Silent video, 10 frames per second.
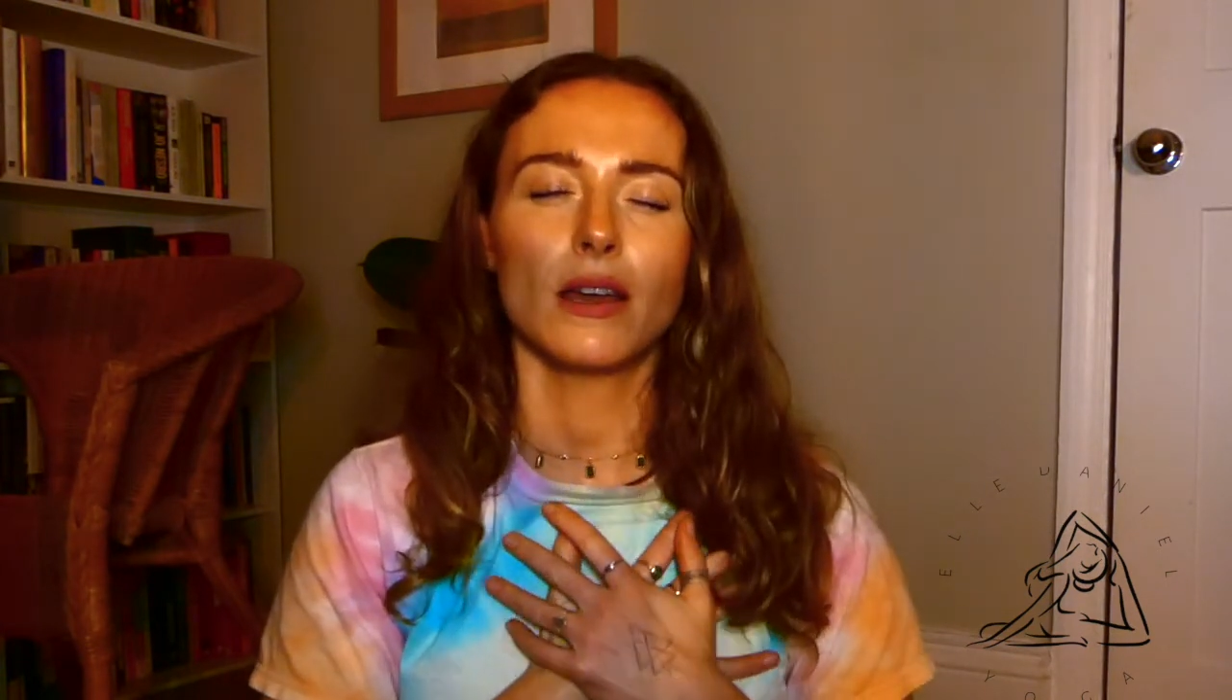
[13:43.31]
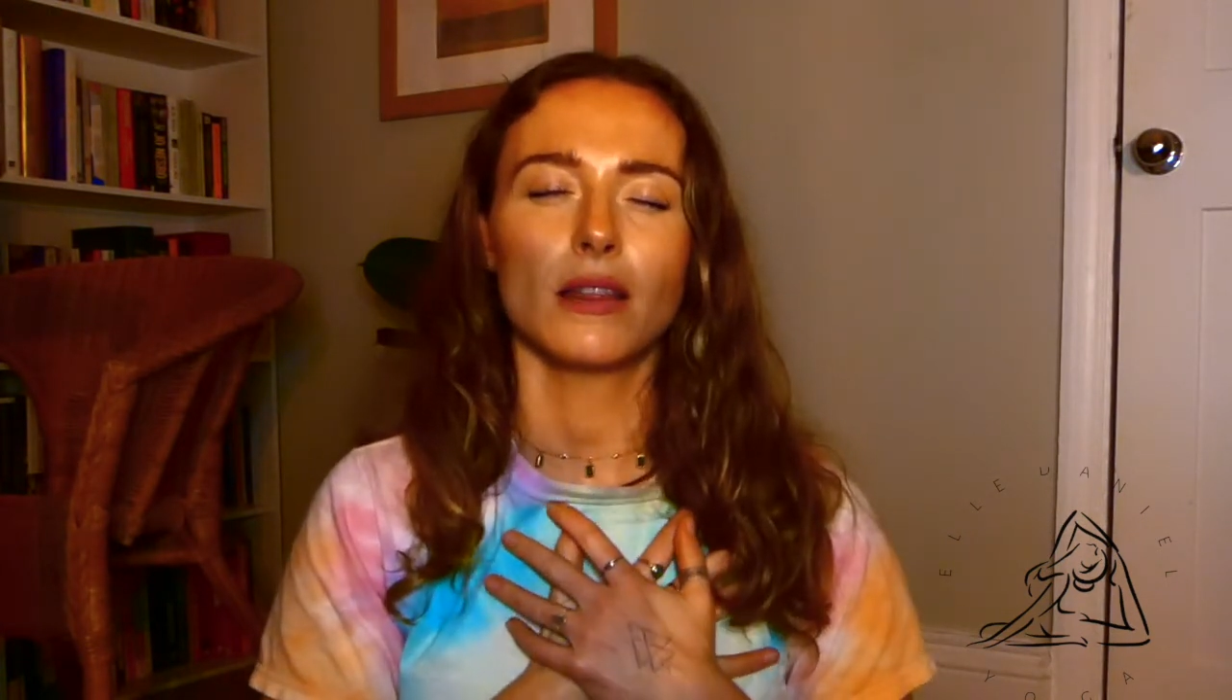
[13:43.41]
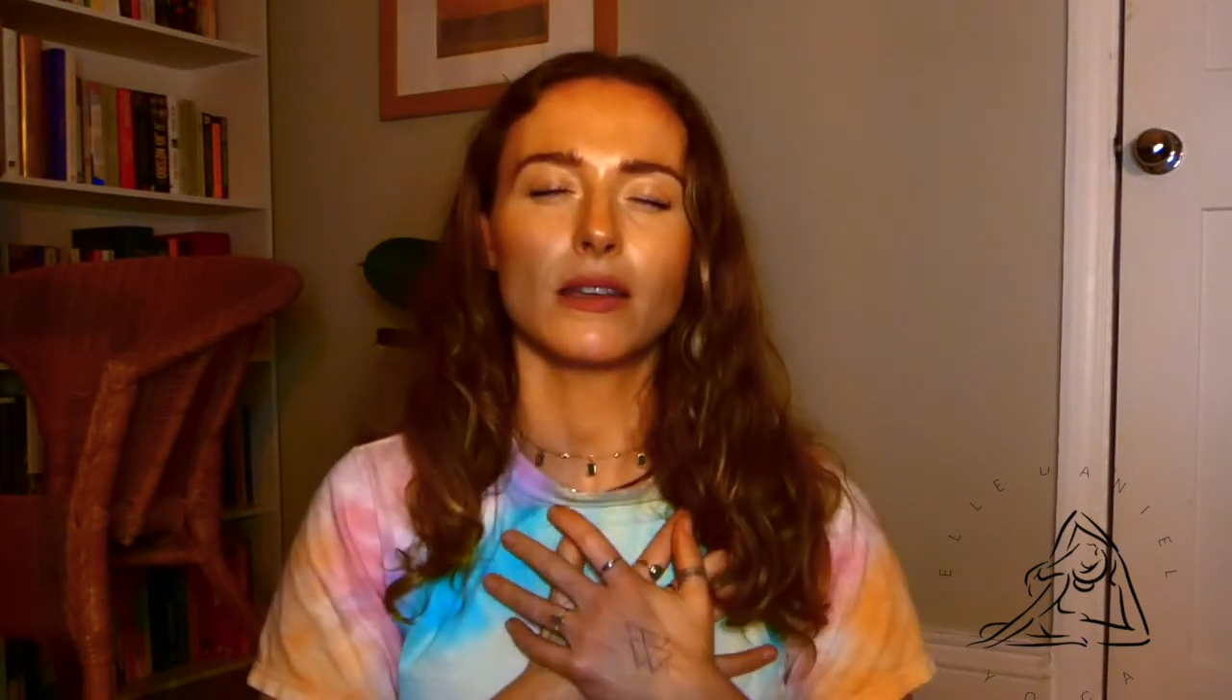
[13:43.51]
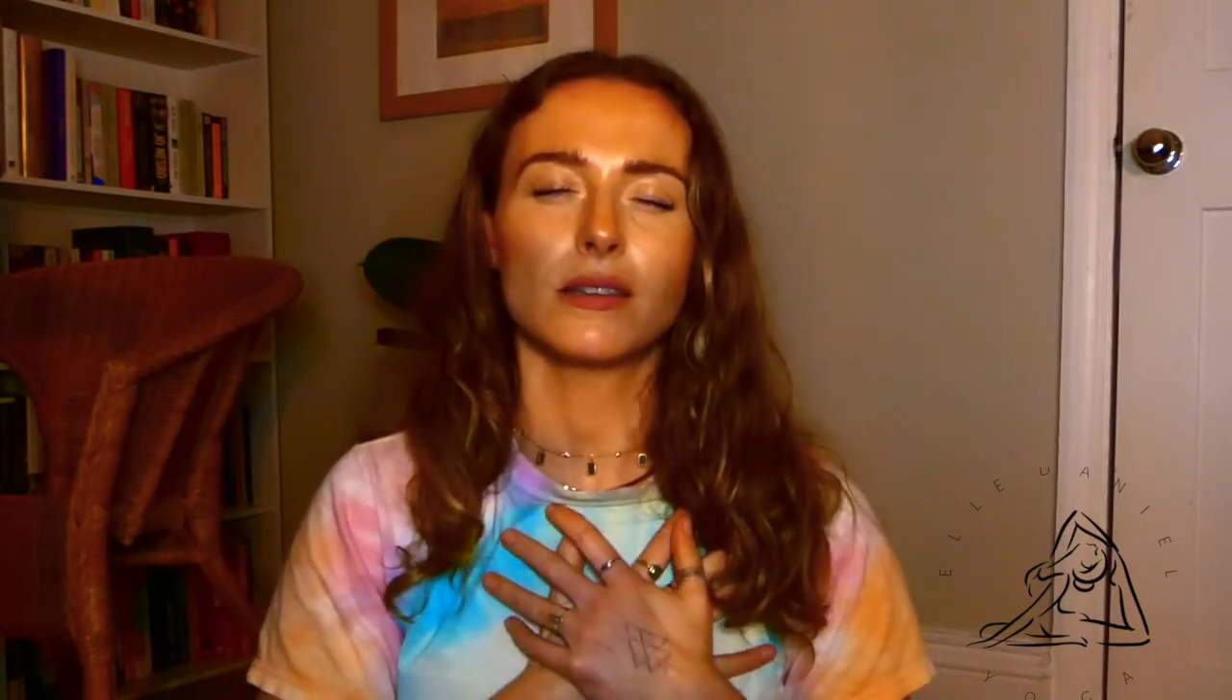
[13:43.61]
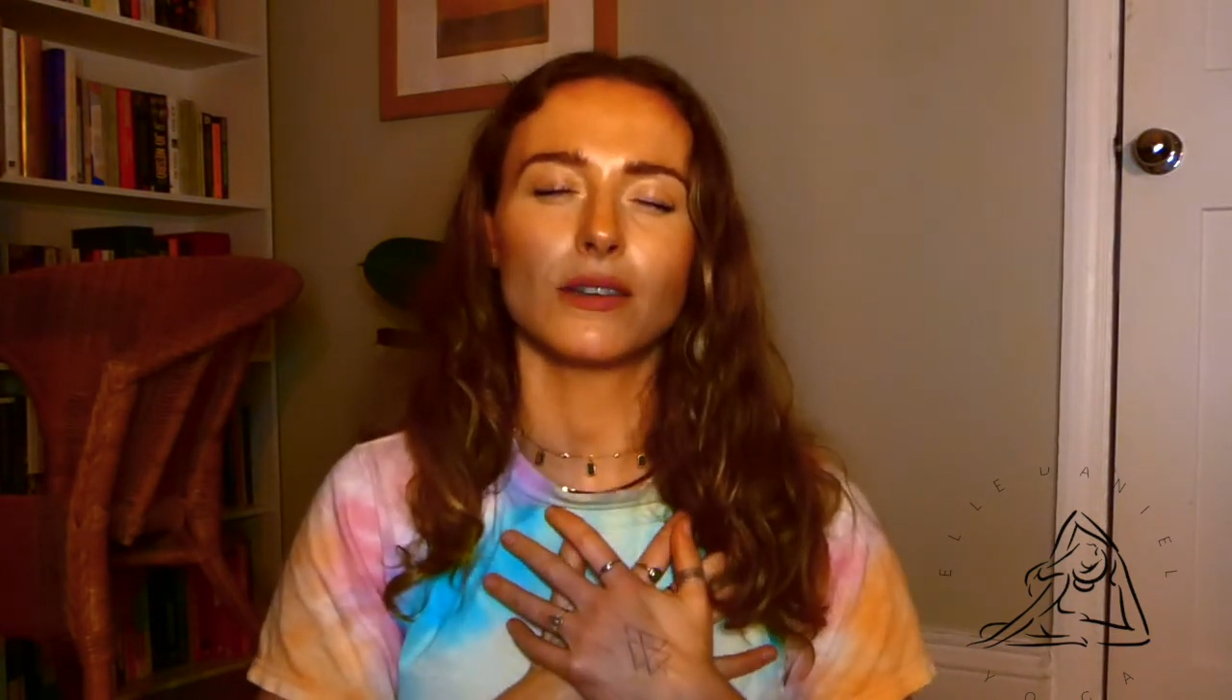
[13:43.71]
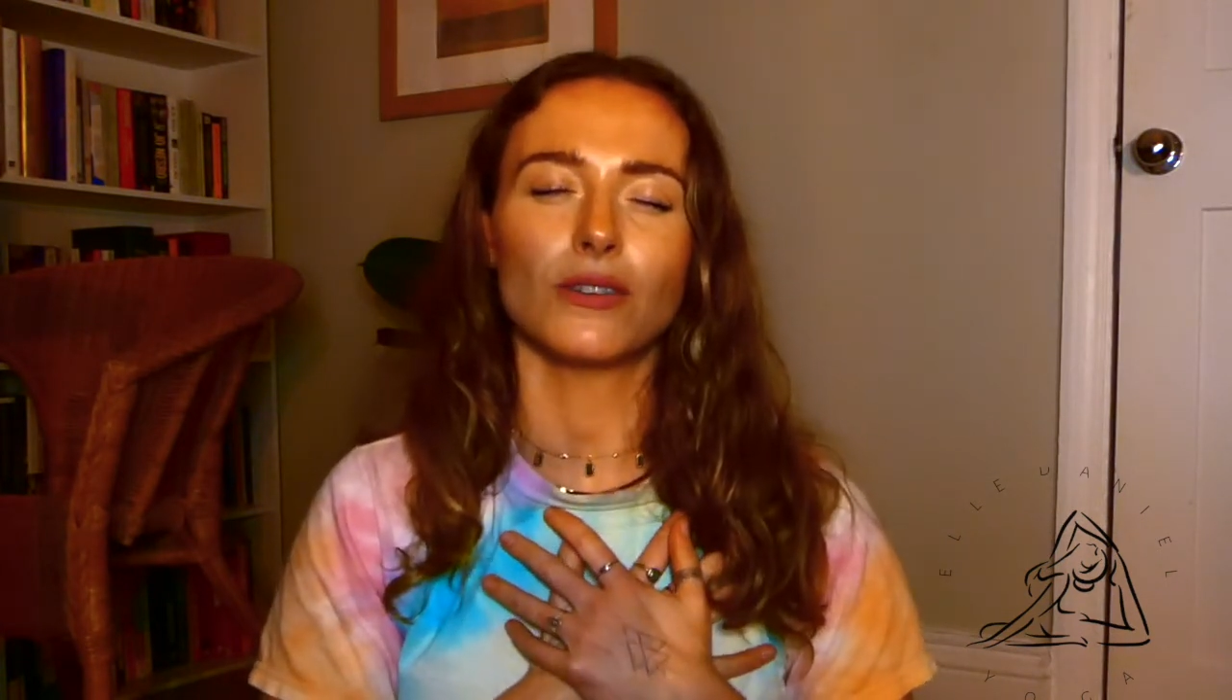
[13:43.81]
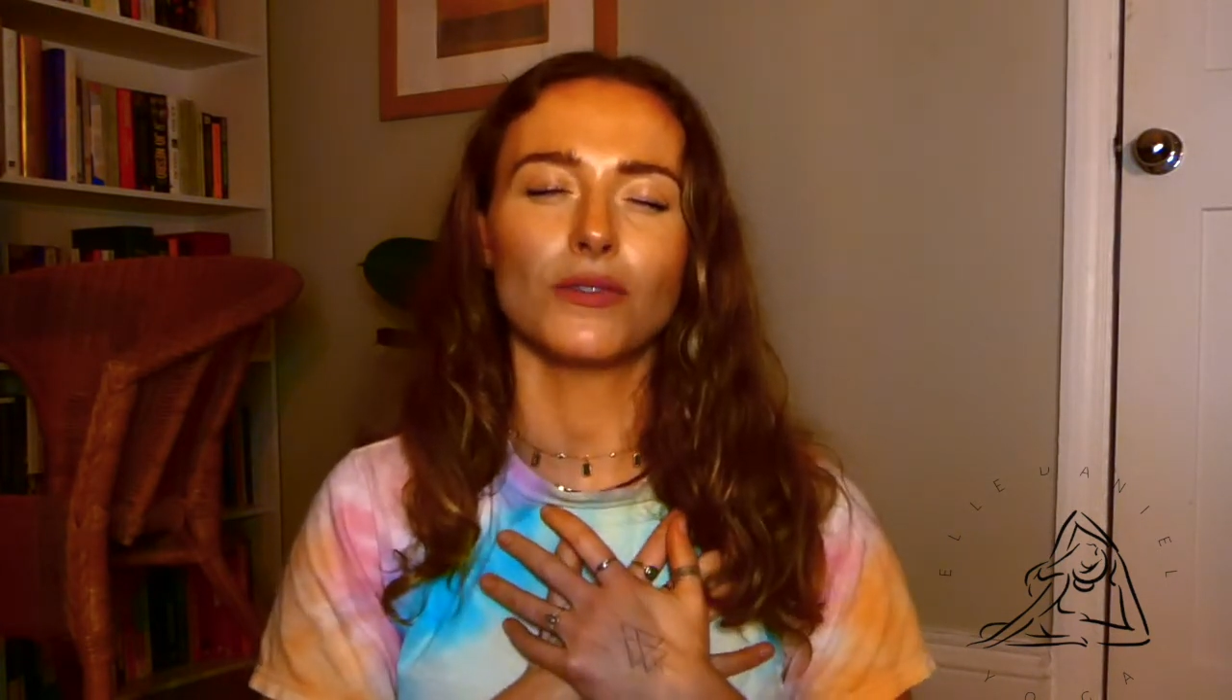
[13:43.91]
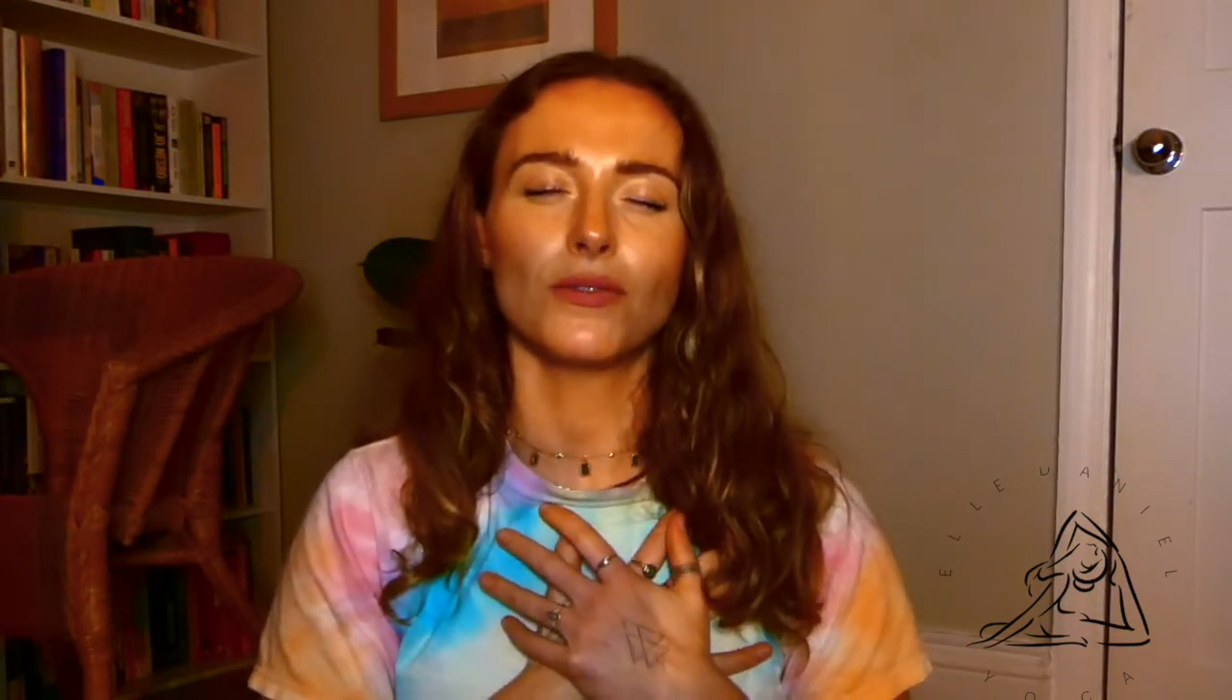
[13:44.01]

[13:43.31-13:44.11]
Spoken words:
there's a good